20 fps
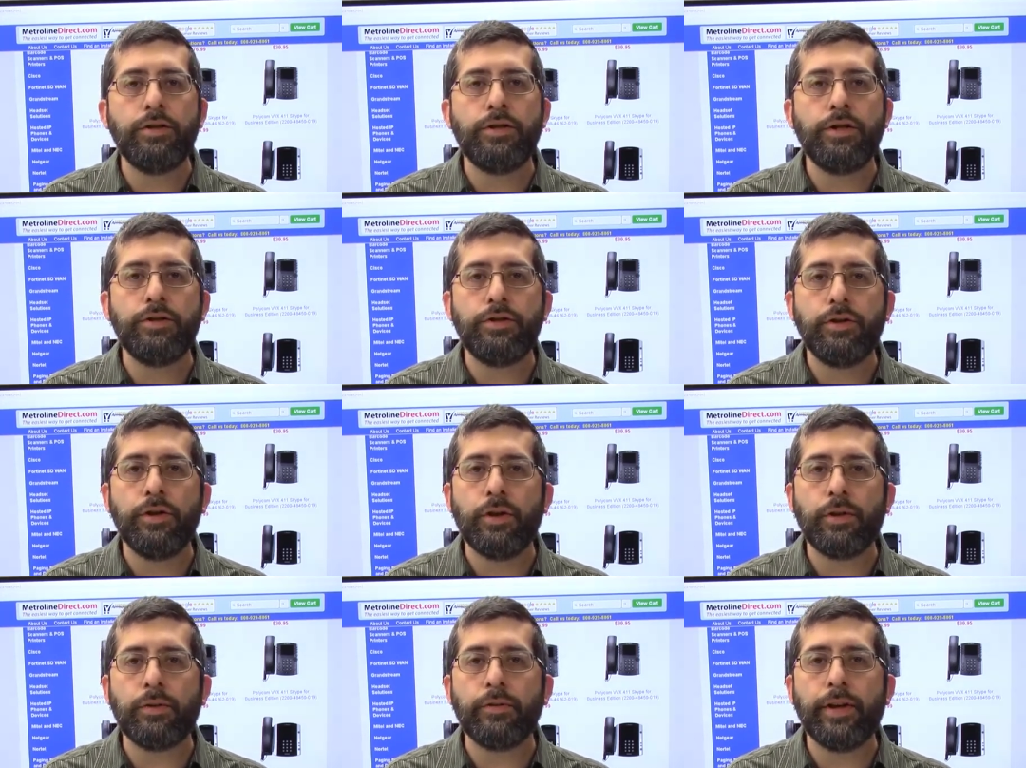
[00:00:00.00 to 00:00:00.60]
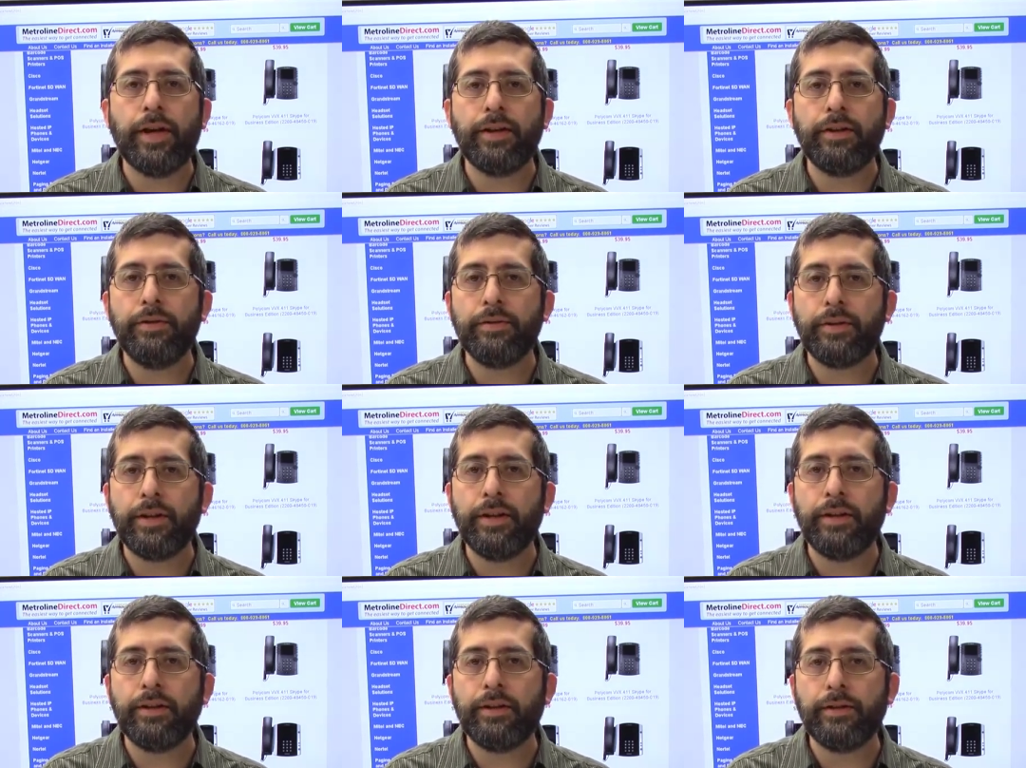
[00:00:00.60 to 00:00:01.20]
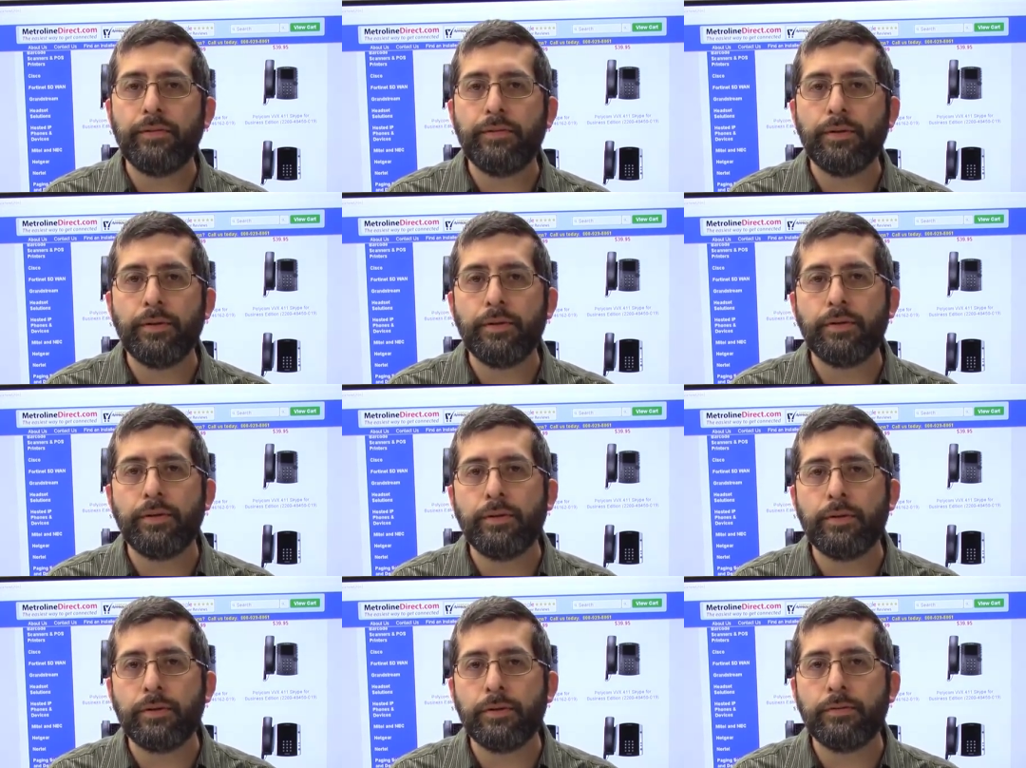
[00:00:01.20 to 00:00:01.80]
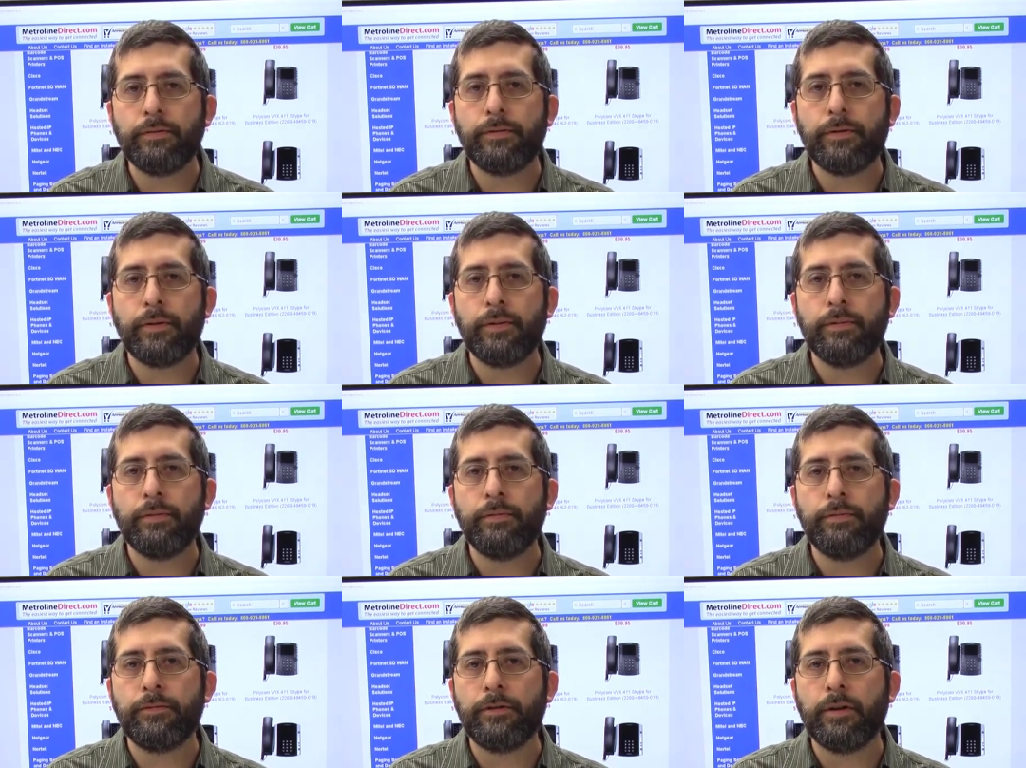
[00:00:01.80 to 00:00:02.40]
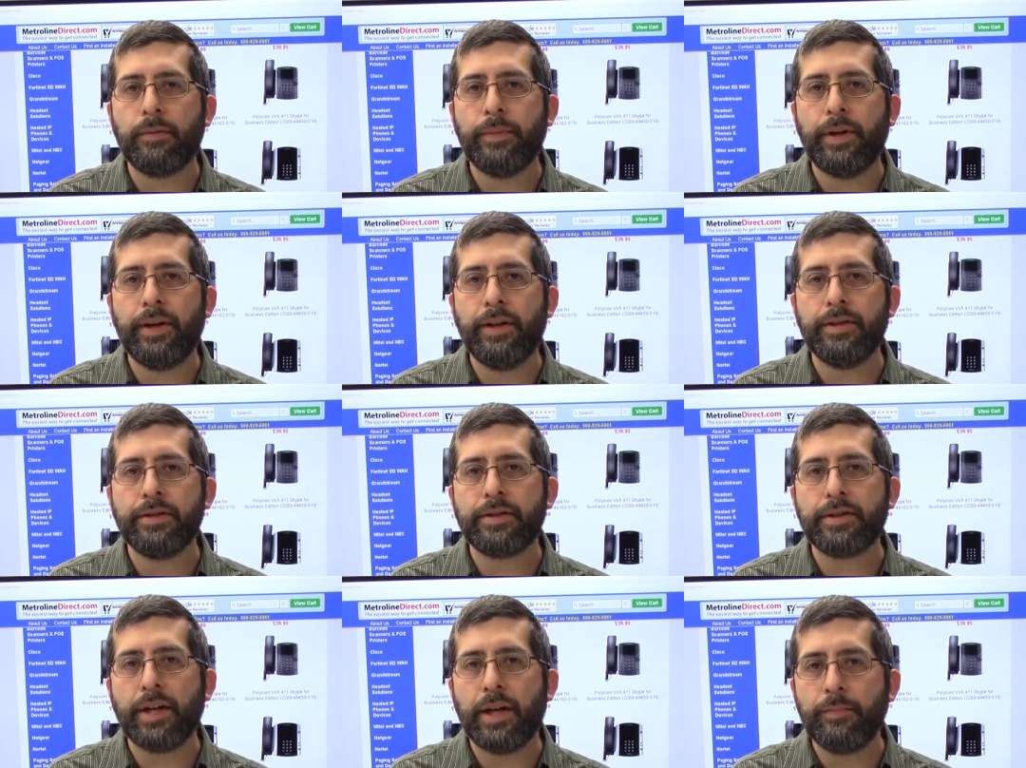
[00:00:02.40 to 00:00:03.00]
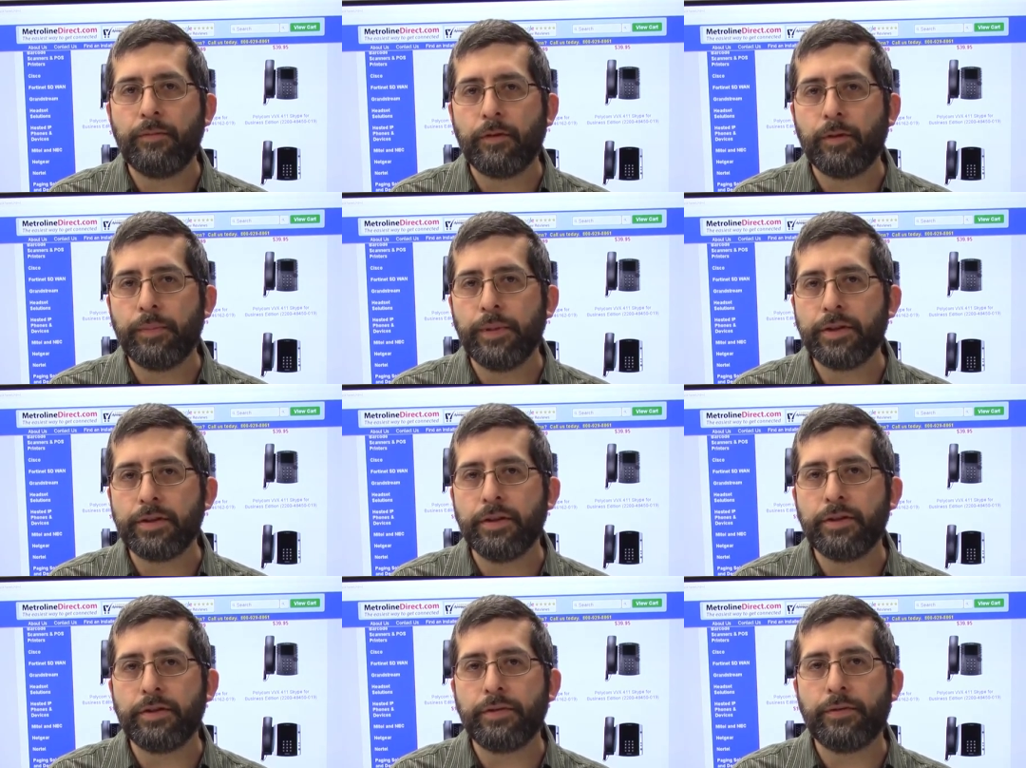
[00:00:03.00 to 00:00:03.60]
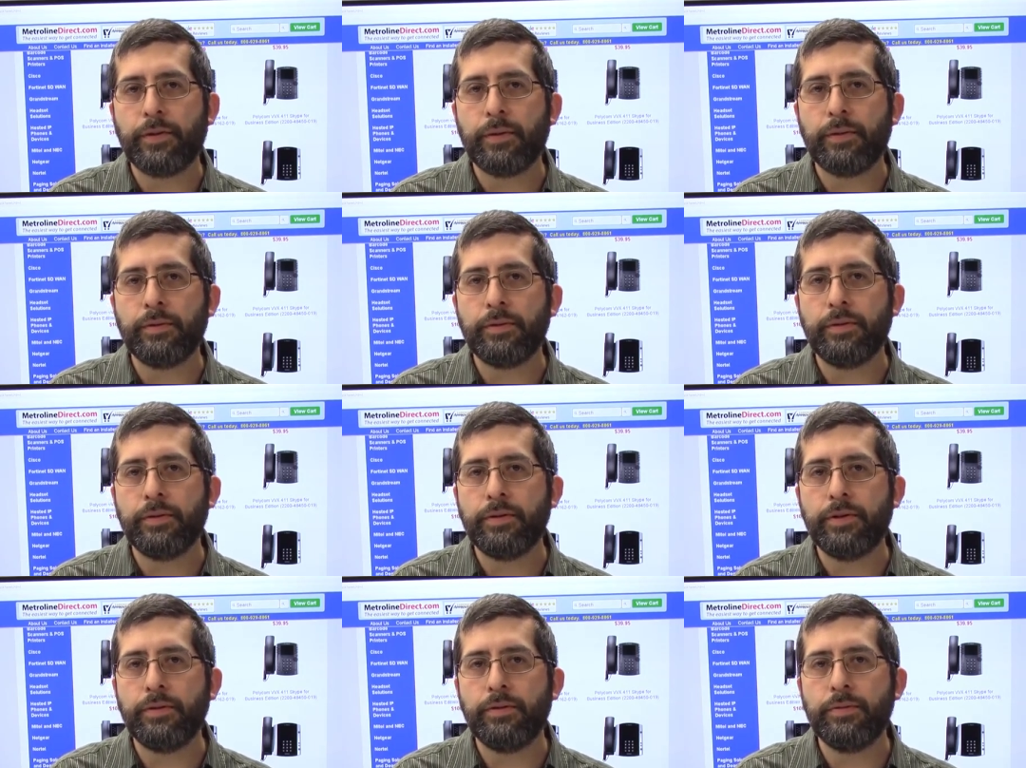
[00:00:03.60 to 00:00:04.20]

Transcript: Did you know that you can convert your phone from a Skype for Business phone